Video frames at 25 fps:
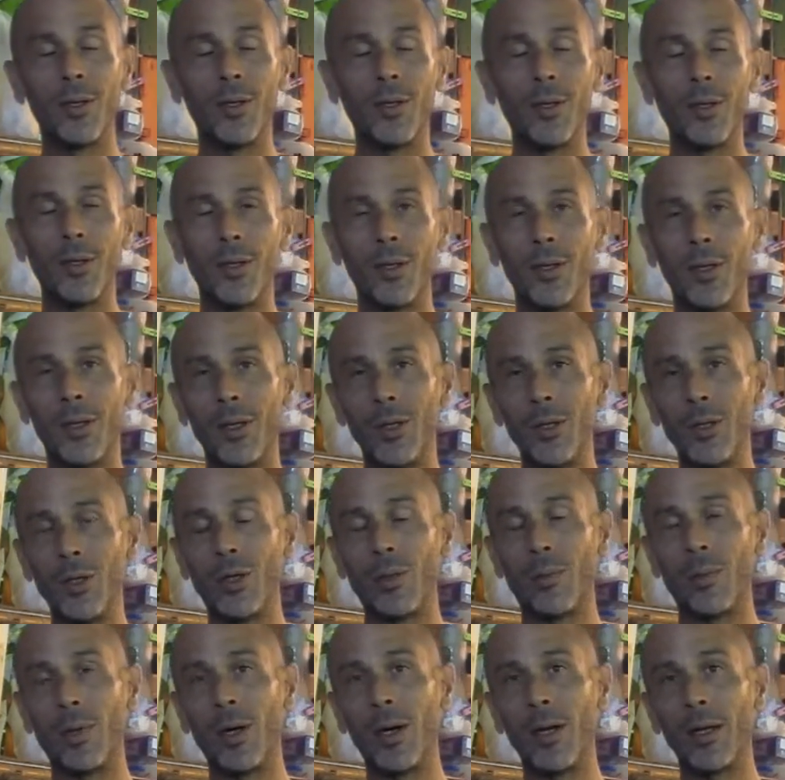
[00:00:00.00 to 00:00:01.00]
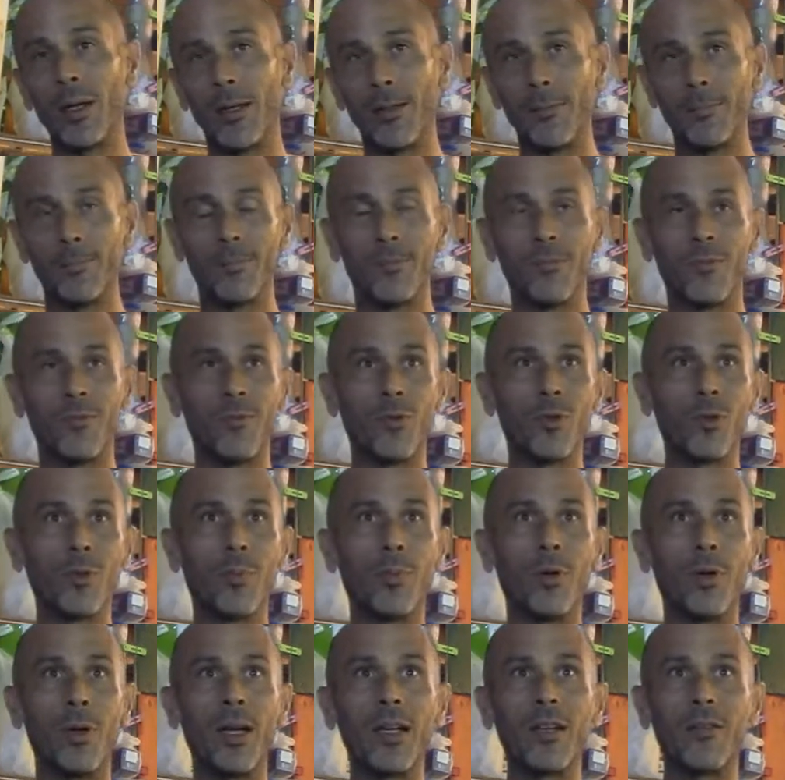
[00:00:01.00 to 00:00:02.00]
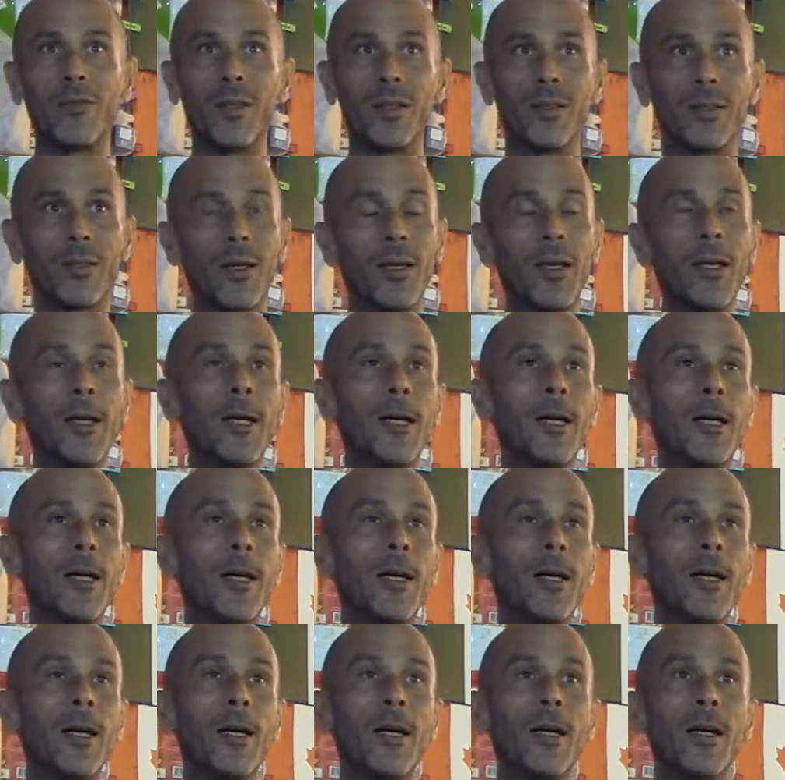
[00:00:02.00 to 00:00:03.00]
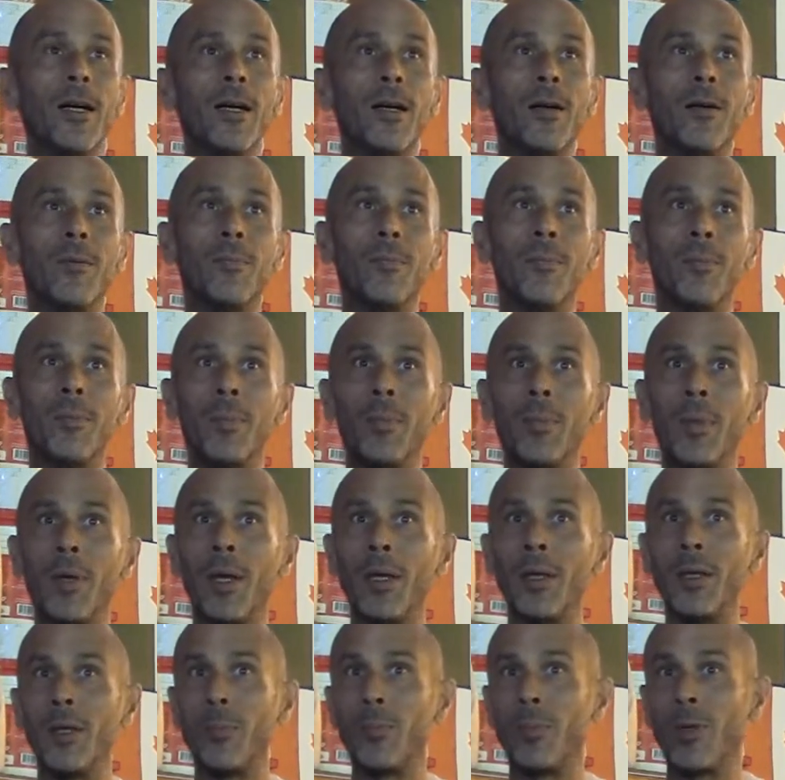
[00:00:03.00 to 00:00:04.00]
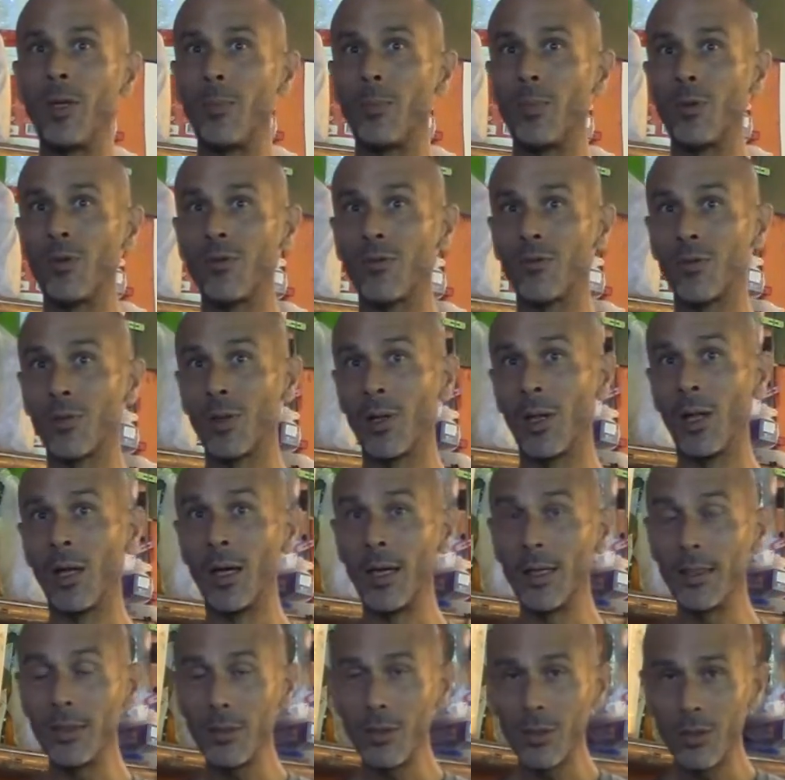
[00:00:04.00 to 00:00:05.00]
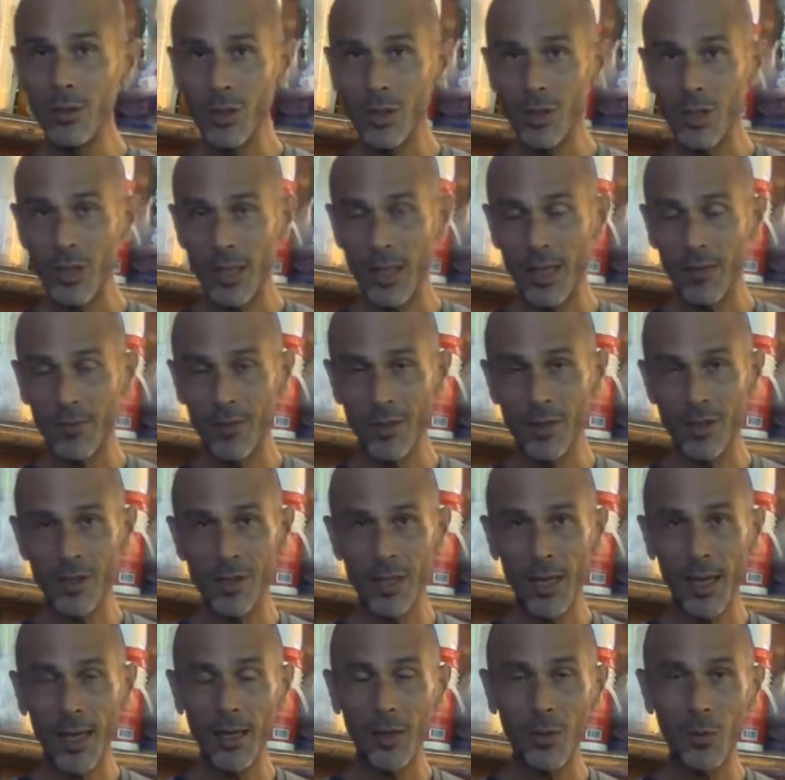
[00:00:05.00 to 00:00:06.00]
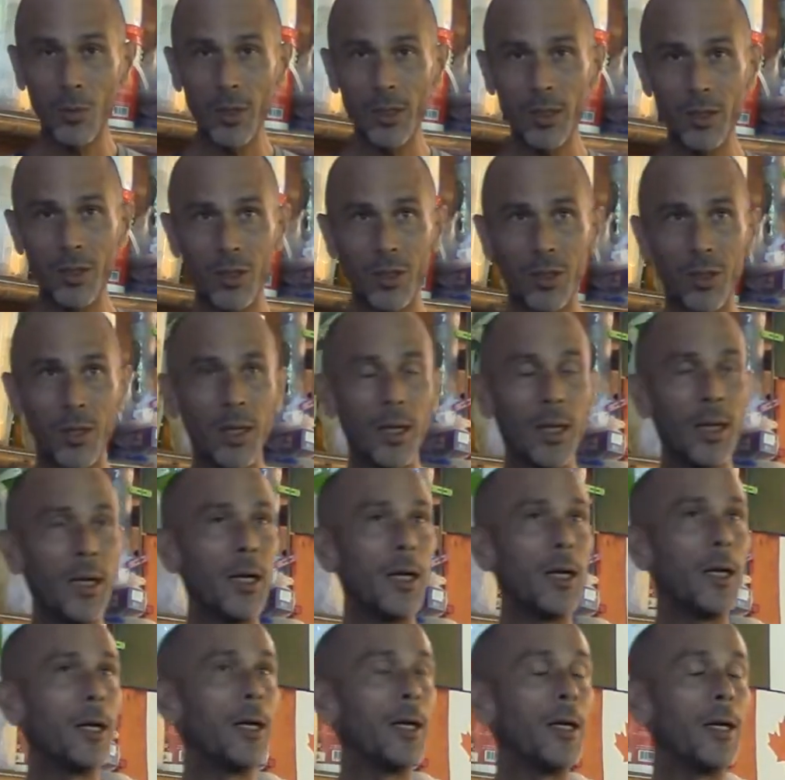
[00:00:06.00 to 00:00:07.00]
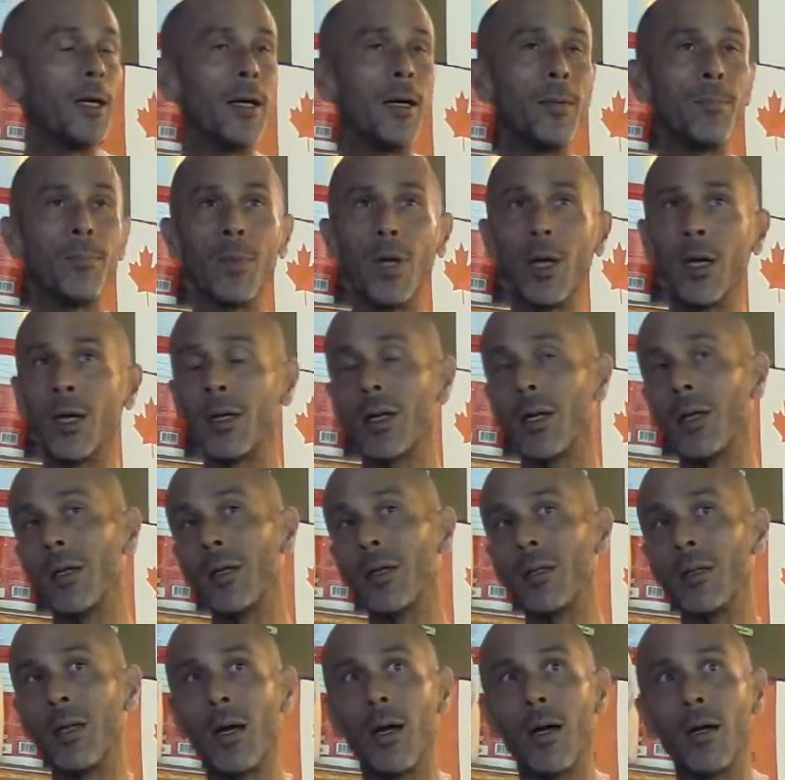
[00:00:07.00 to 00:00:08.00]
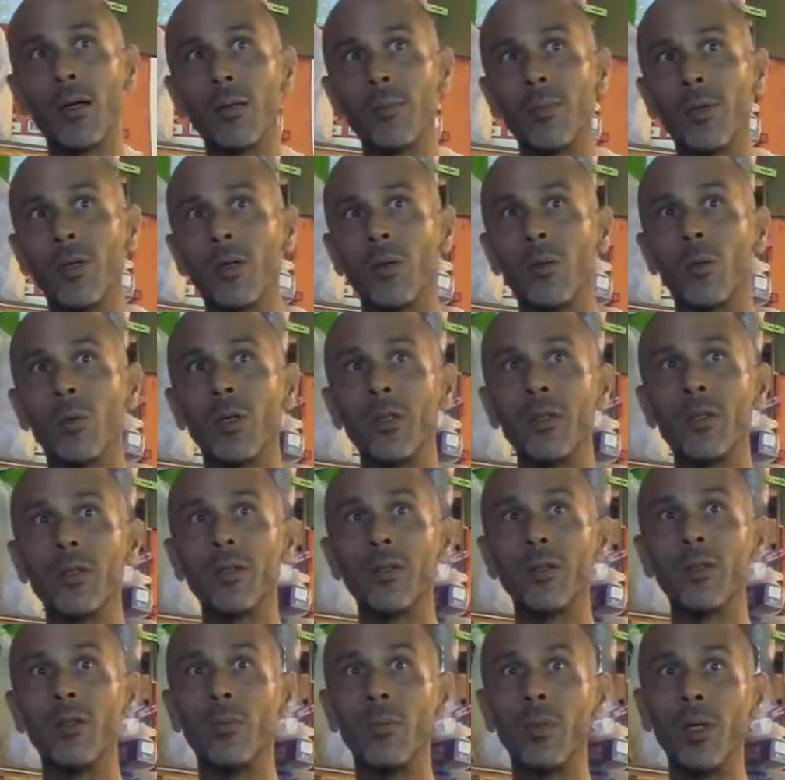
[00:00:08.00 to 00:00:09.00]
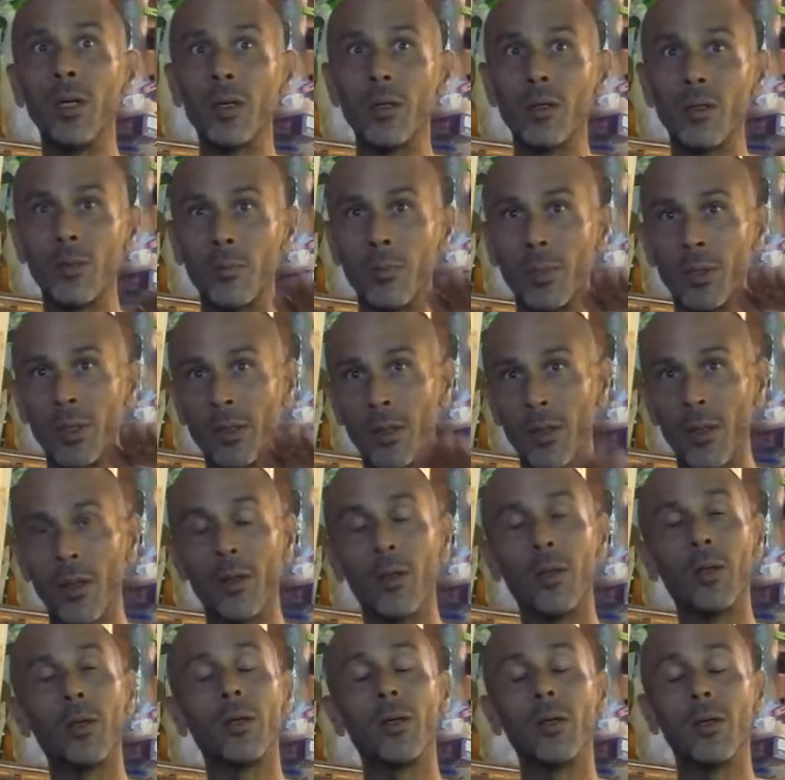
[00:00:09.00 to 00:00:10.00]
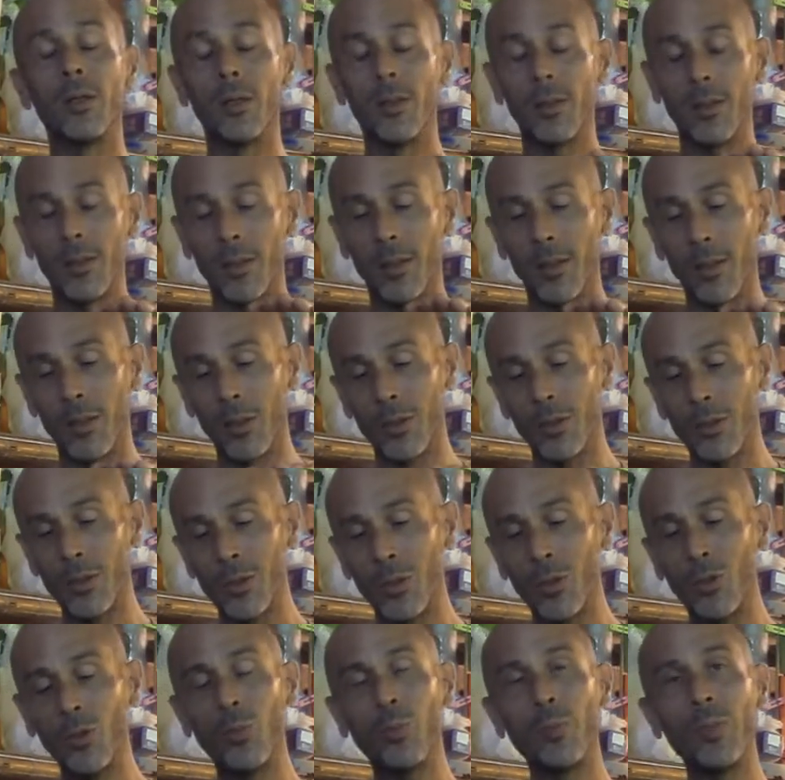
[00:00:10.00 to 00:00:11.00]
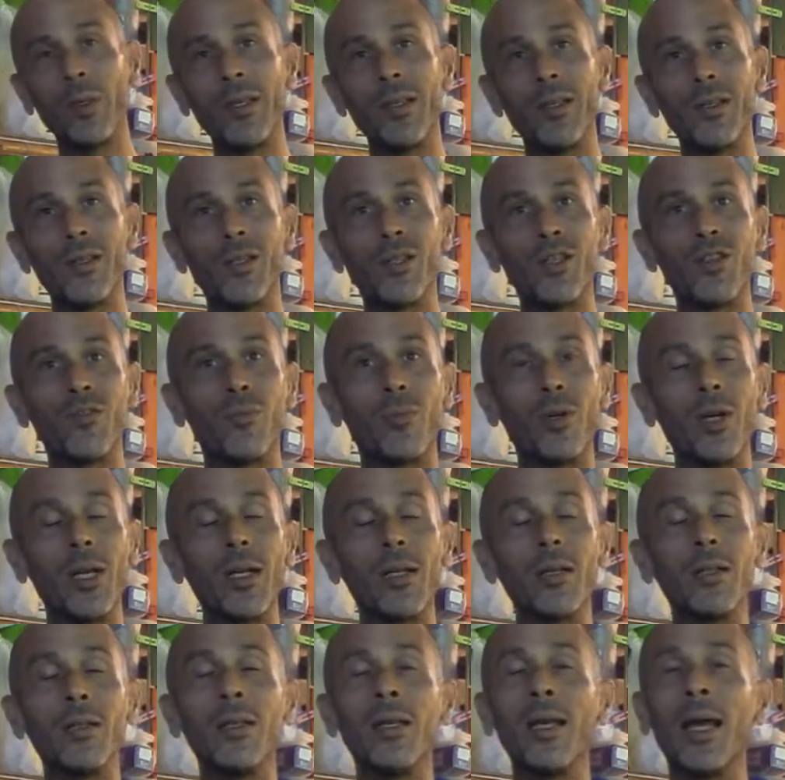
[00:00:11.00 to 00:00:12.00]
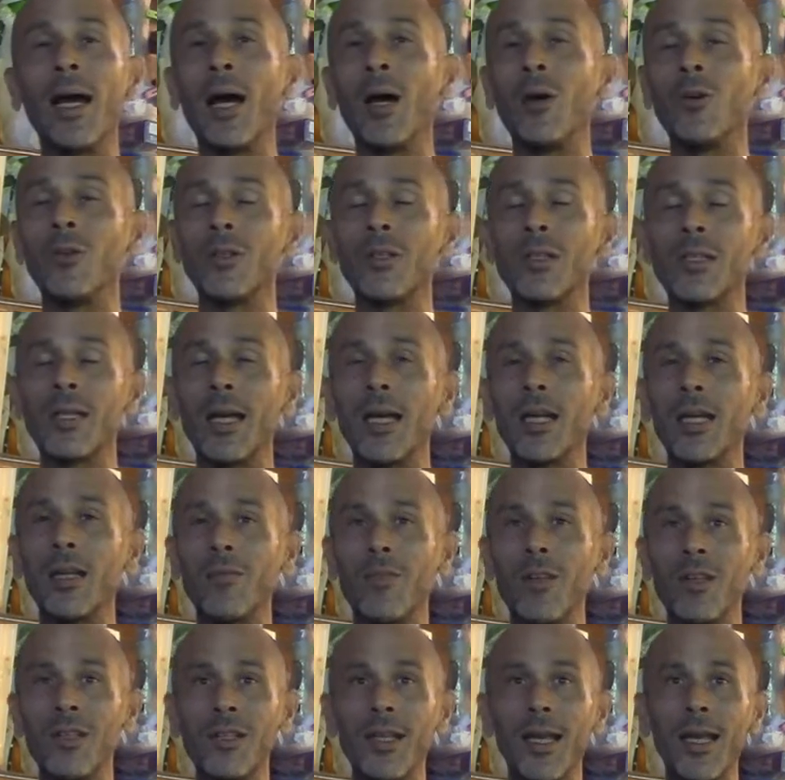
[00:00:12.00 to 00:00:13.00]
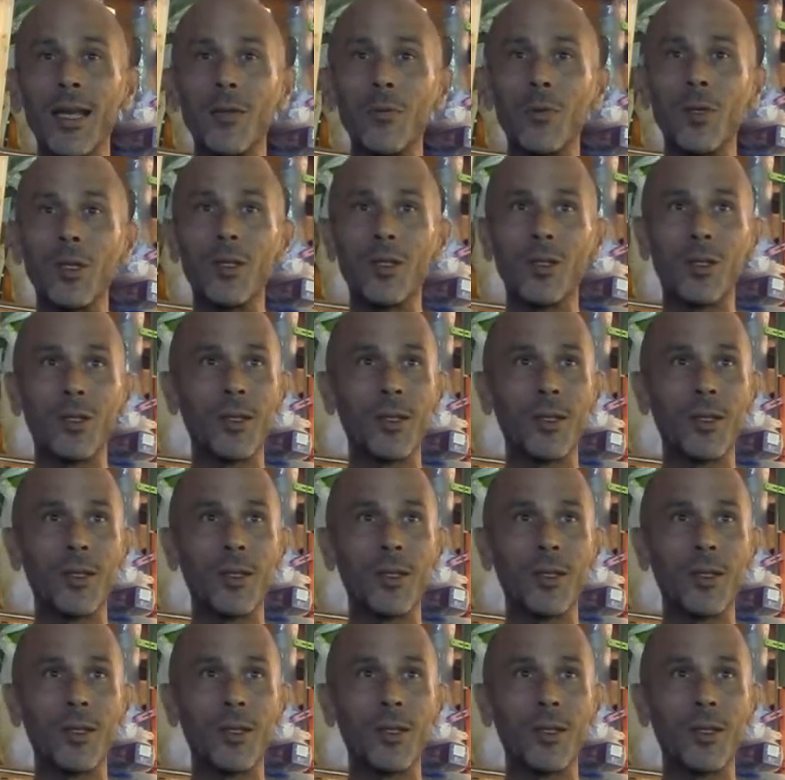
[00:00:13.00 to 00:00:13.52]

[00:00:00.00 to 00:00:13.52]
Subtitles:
in your body for breakfast. Many people for lunch have a sandwich. I'm not going to talk about what's in the middle, but those 2 pieces of bread on the outside of the sandwich,